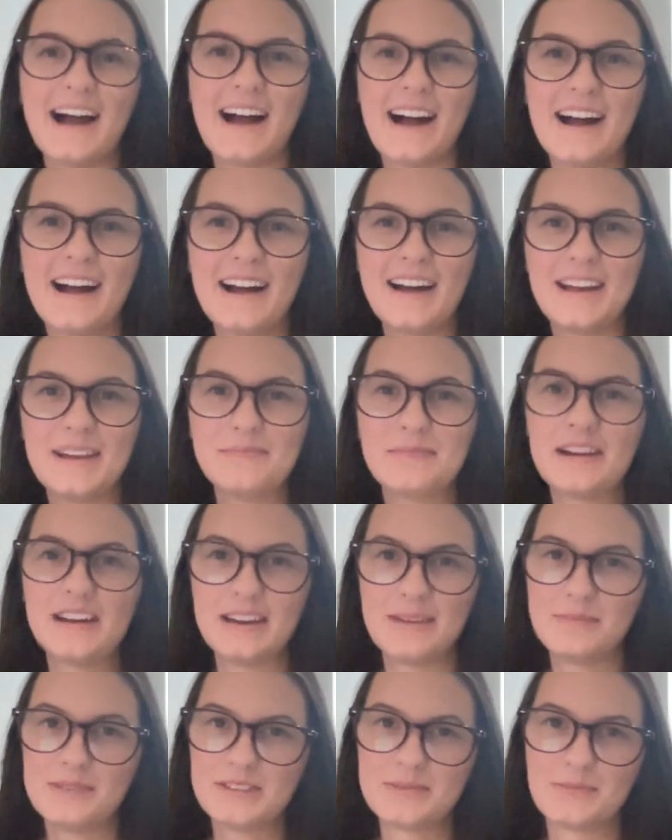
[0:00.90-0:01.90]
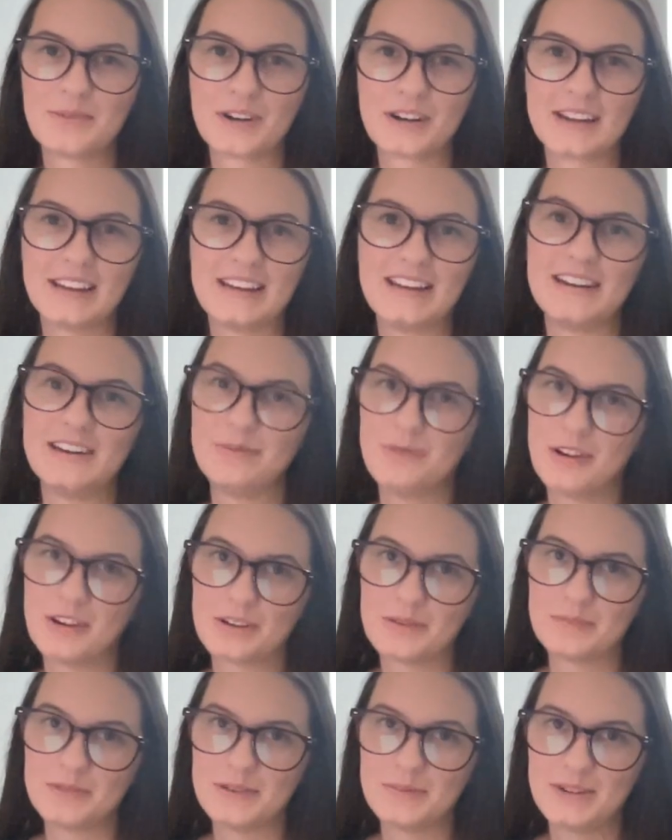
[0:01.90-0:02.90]
Hi, my name is Morgan and
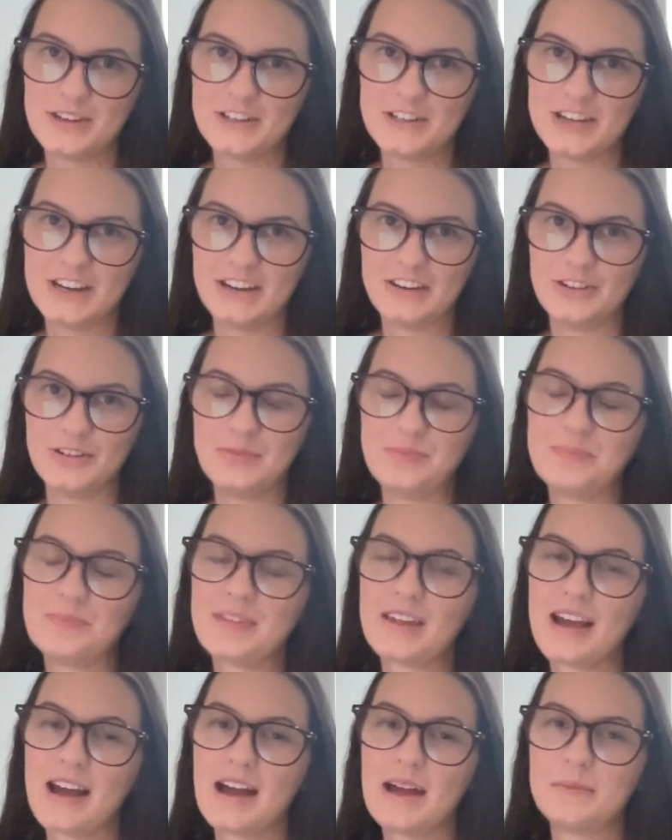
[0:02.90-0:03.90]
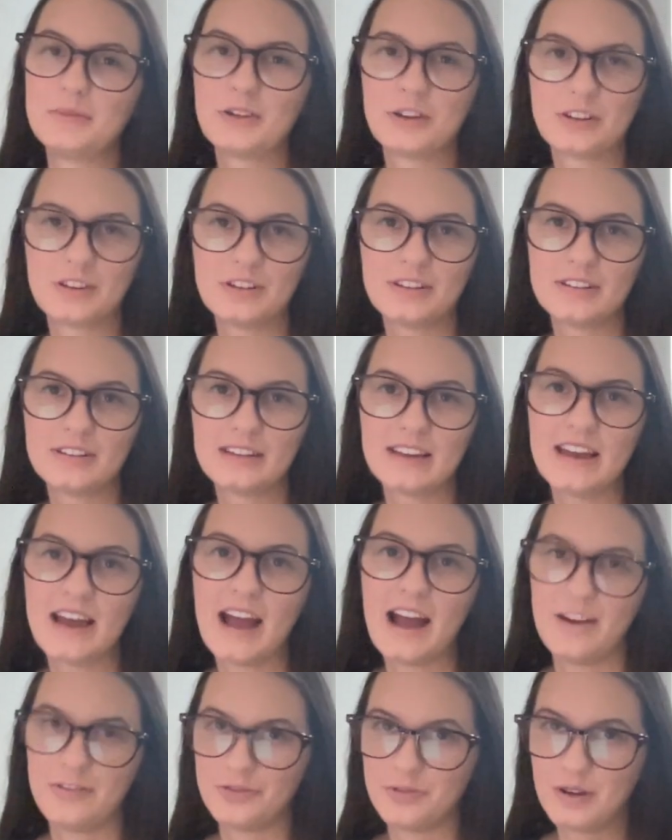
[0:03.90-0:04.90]
welcome to my channel. I'm currently
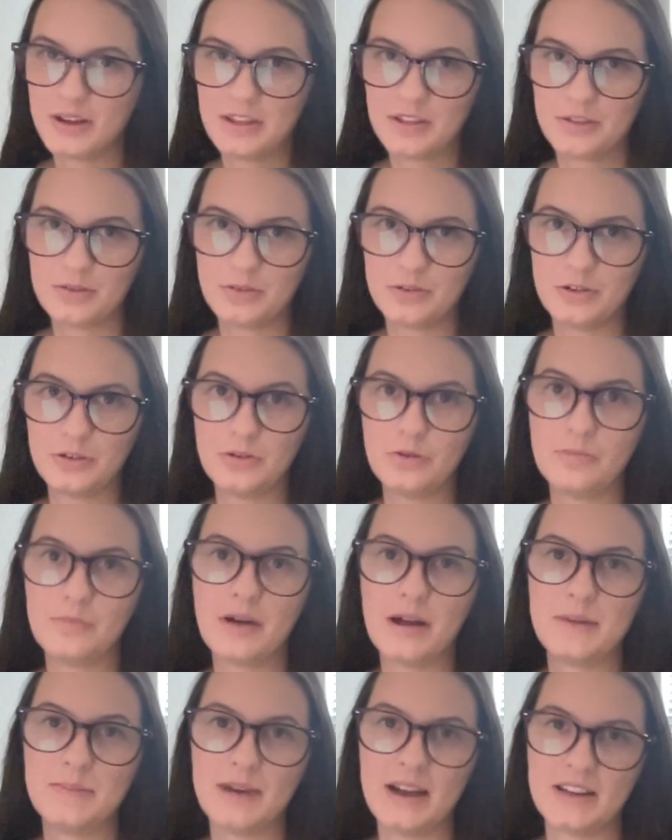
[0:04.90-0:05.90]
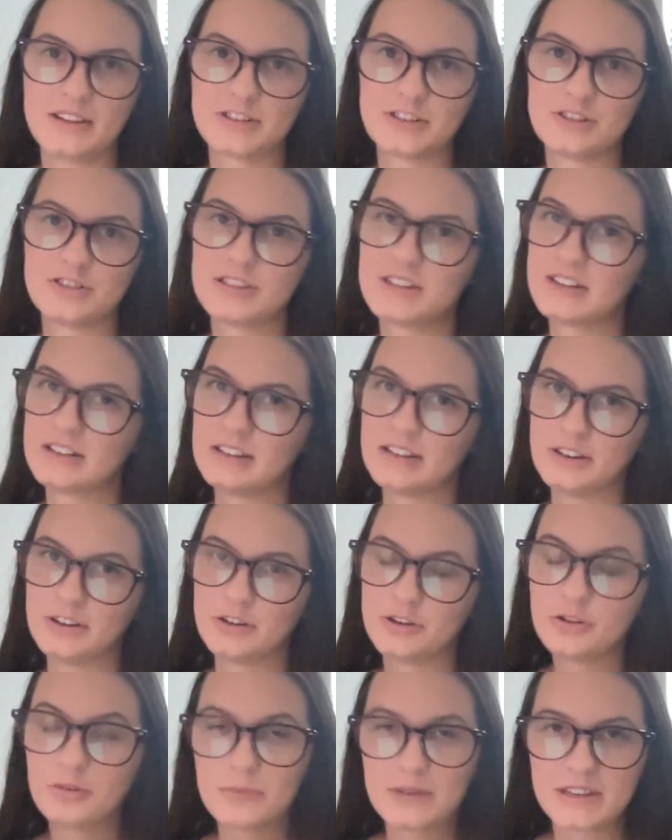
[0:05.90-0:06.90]
halfway through my master's in
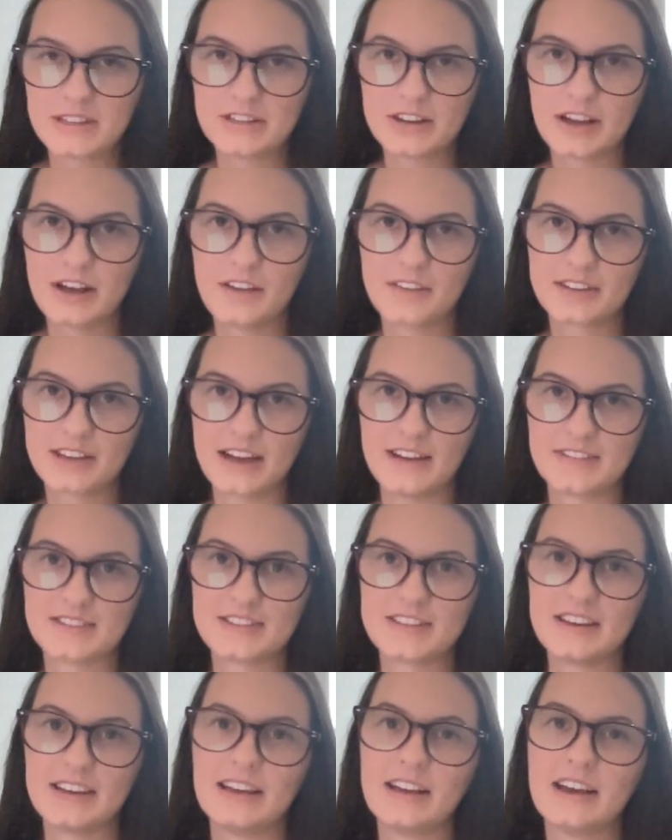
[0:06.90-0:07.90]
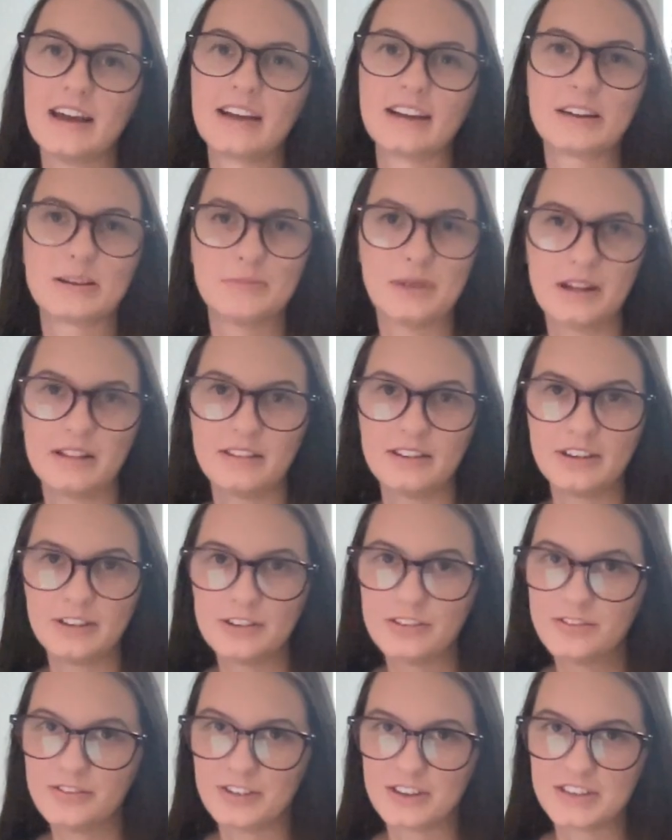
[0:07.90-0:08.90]
clinical mental health counseling at Capella
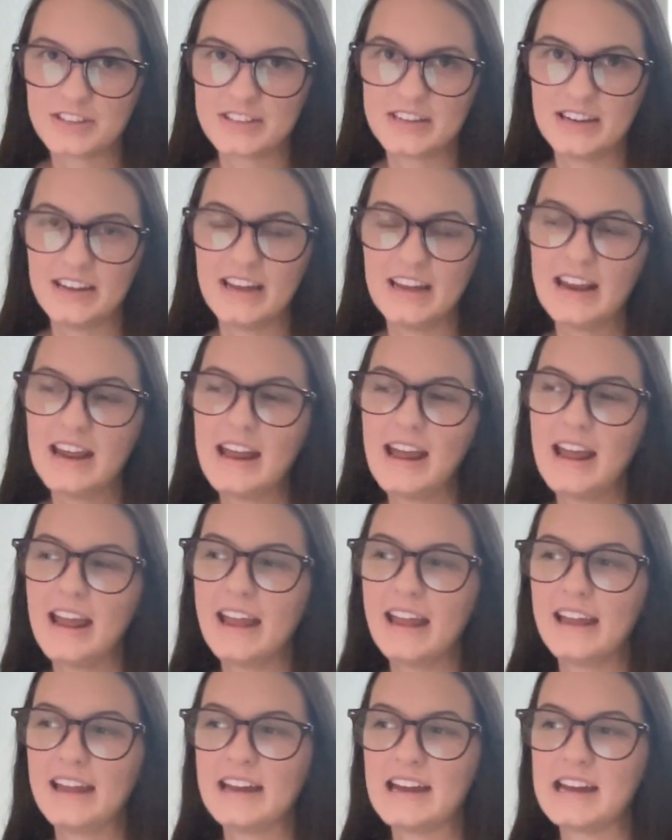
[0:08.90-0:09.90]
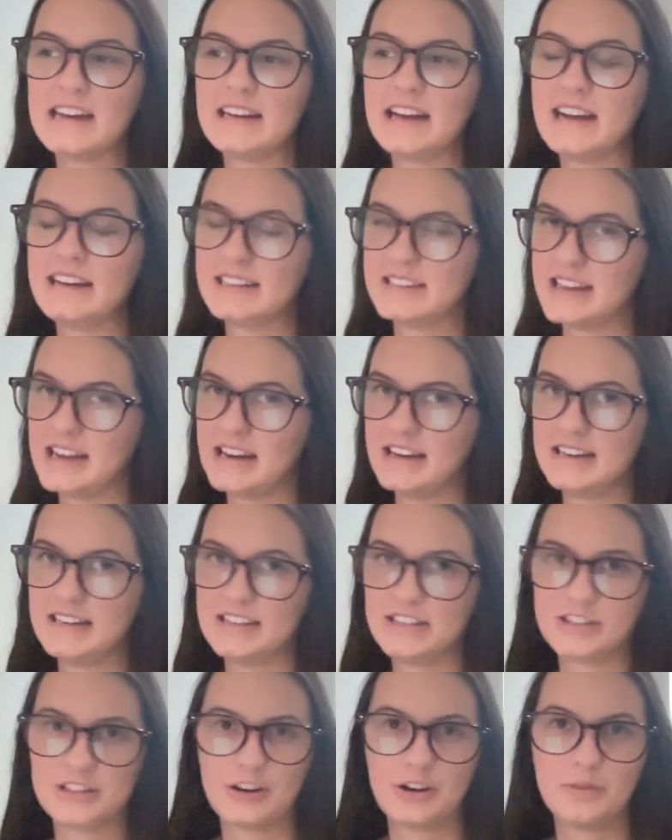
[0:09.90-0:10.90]
University, and I decided
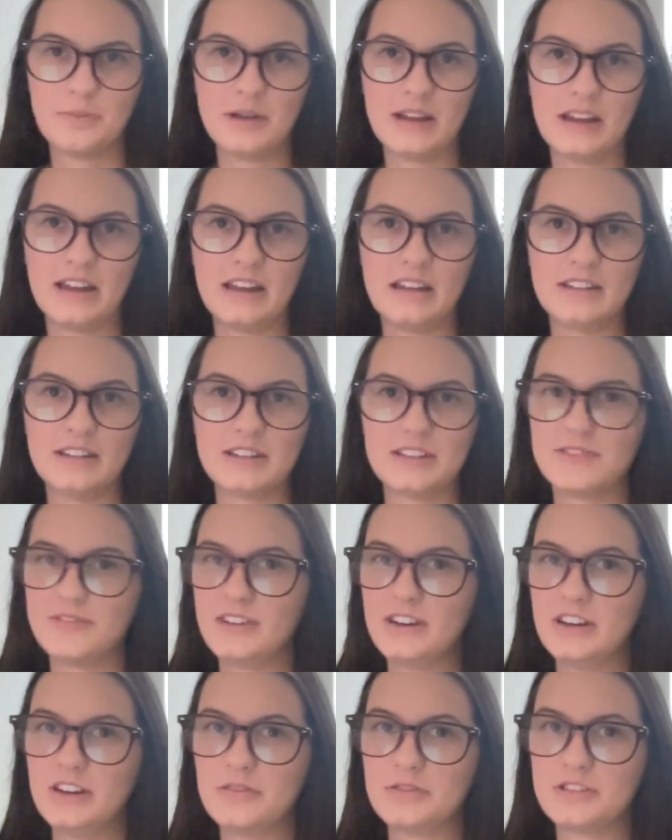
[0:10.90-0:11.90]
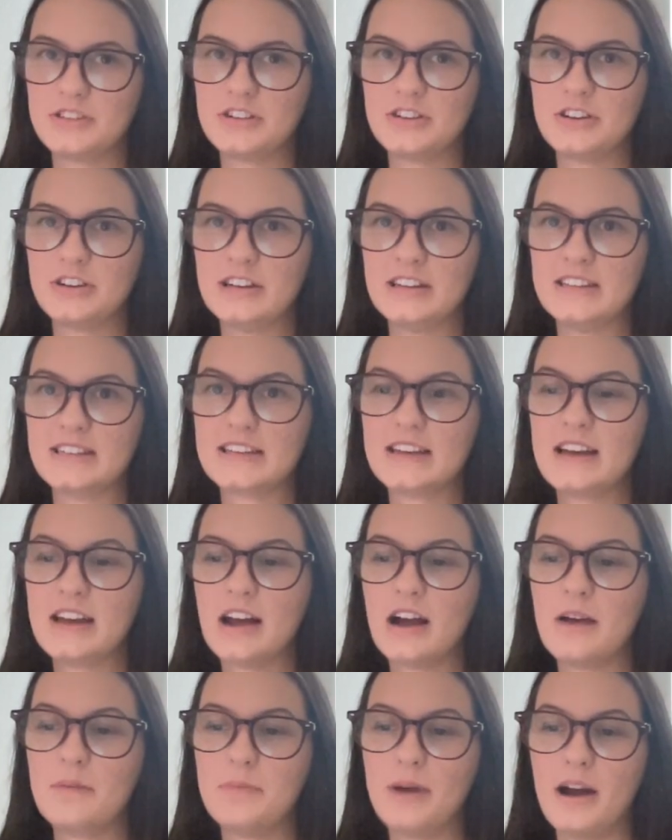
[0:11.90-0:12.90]
to start making this video series
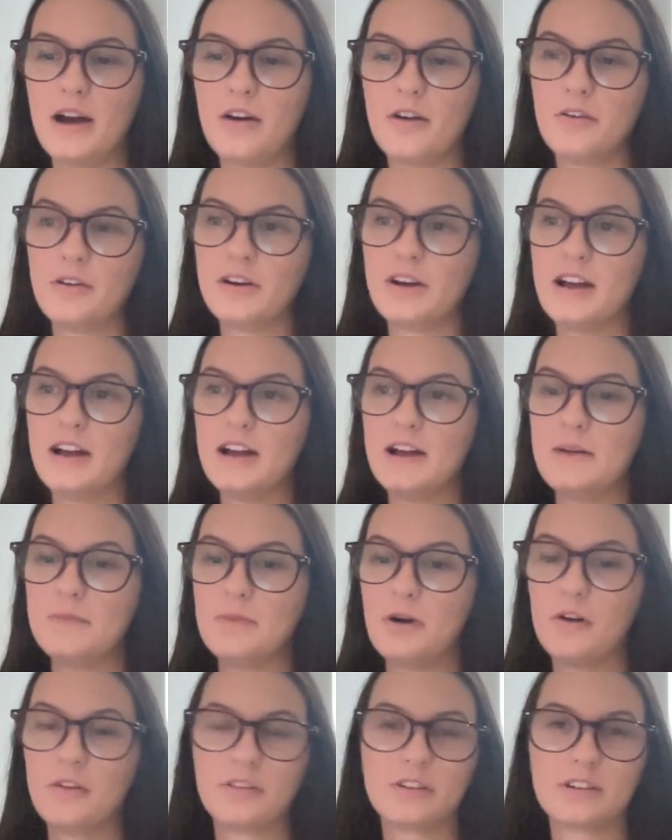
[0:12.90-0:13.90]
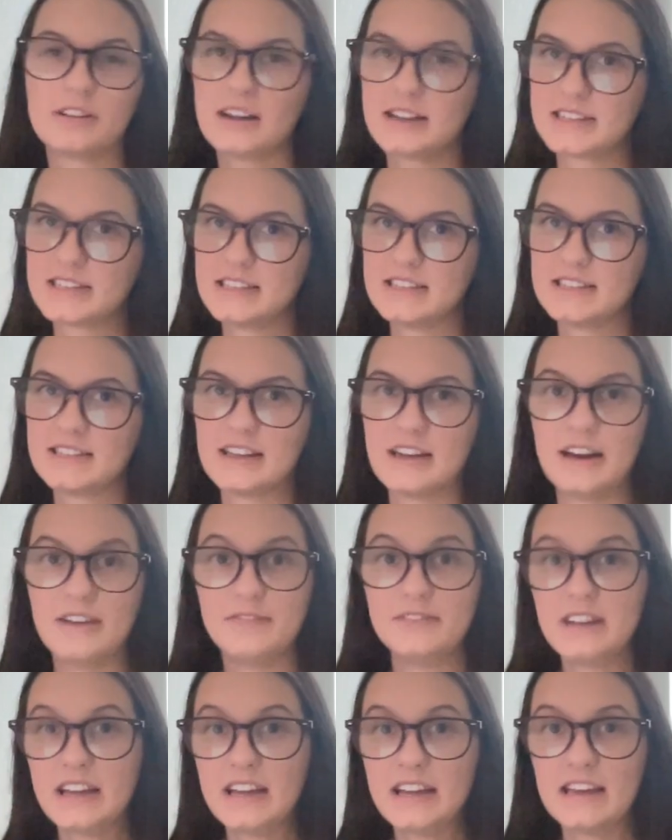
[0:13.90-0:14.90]
about all the classes that
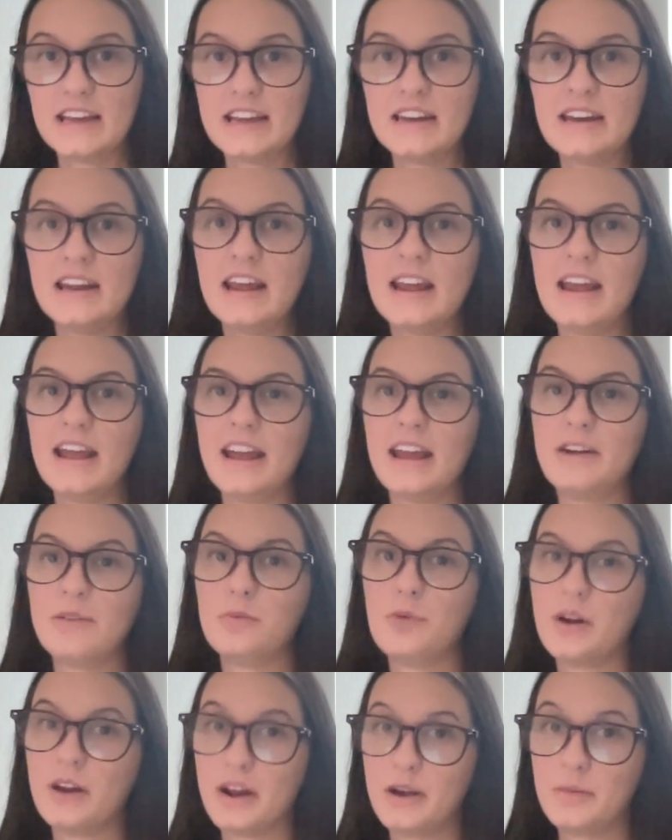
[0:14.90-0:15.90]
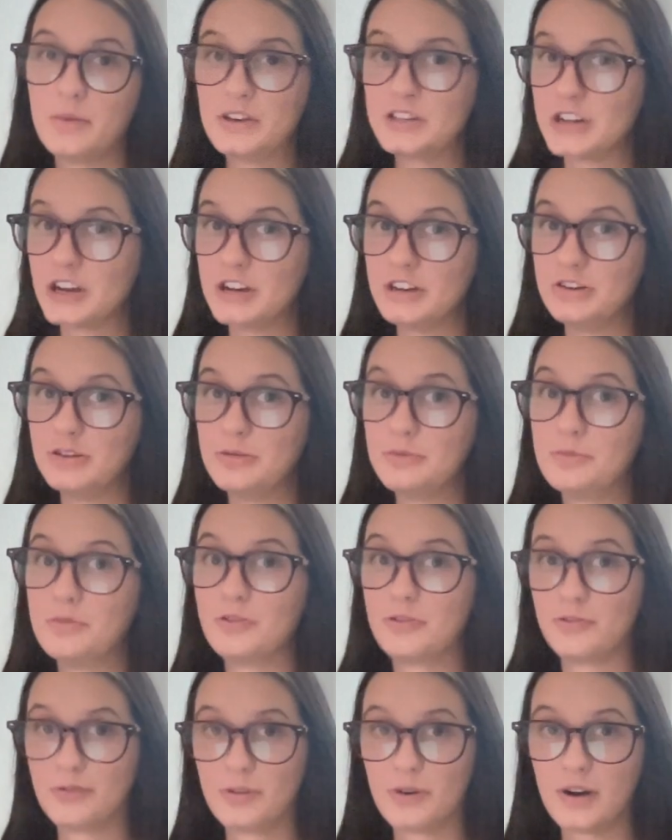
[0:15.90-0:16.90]
I've taken and what I wish I knew
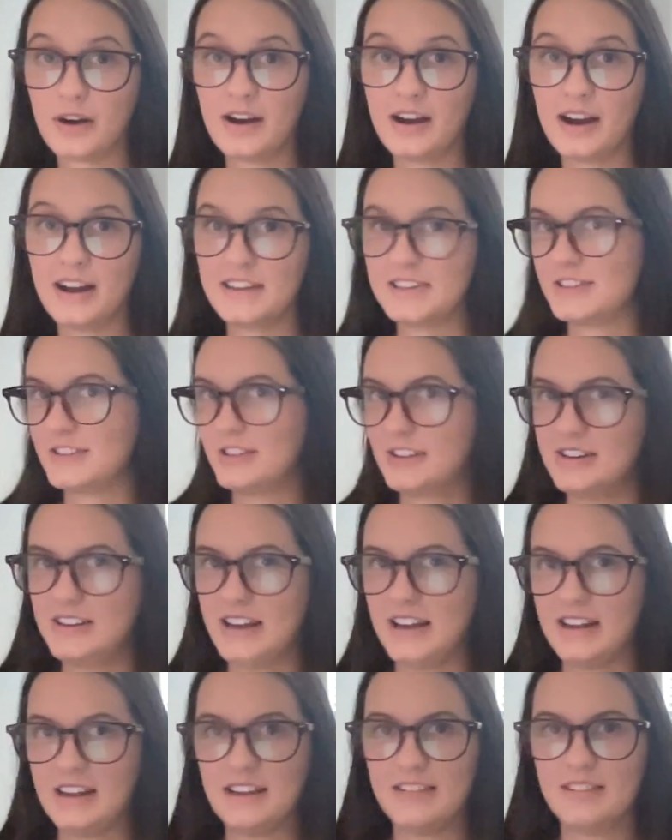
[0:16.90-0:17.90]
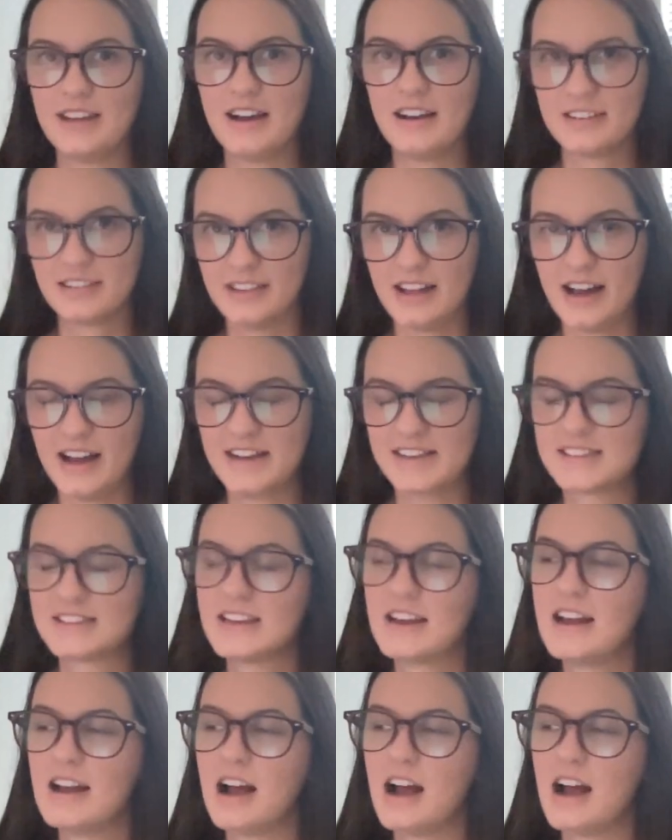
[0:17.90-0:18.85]
before I started taking that class.